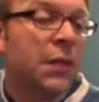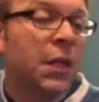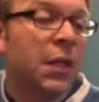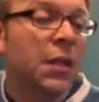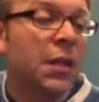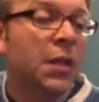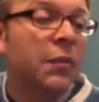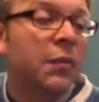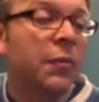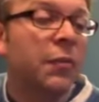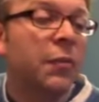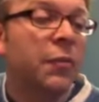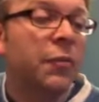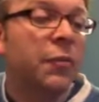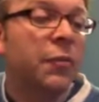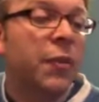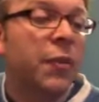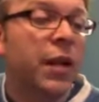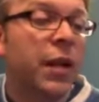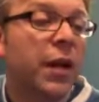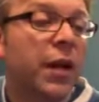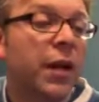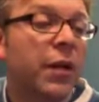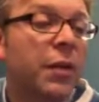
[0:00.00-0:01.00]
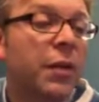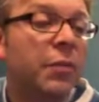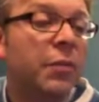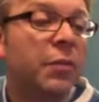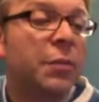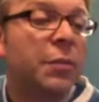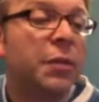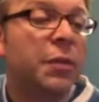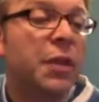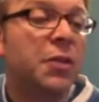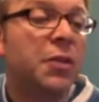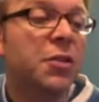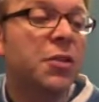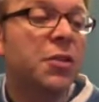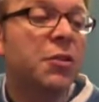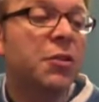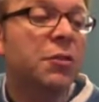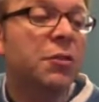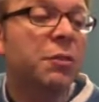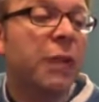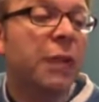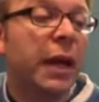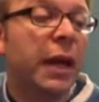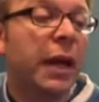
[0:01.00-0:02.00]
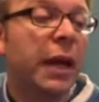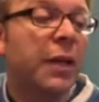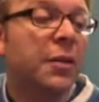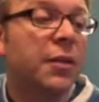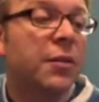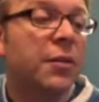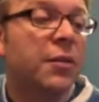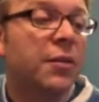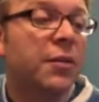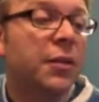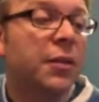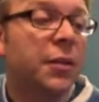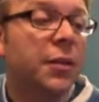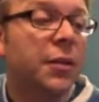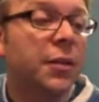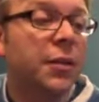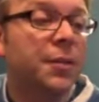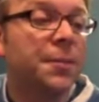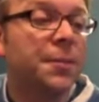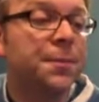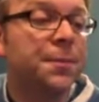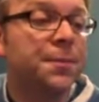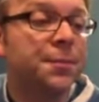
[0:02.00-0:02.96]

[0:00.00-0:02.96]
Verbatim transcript: then from there it repeats, it goes back to the.